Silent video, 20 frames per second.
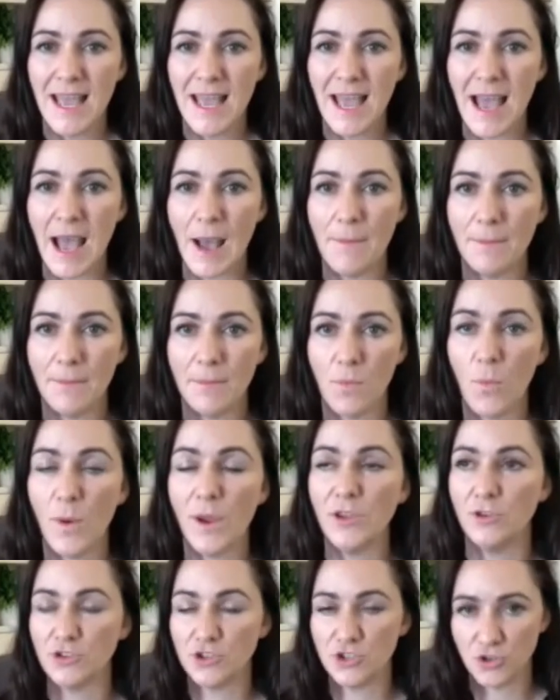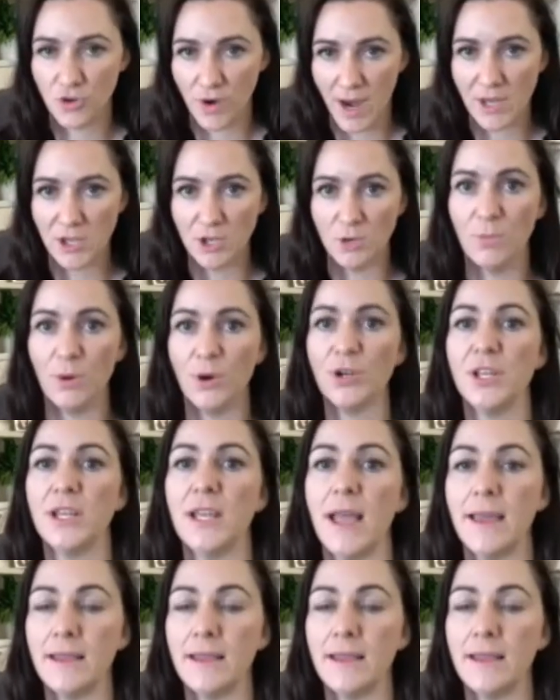when you train your body.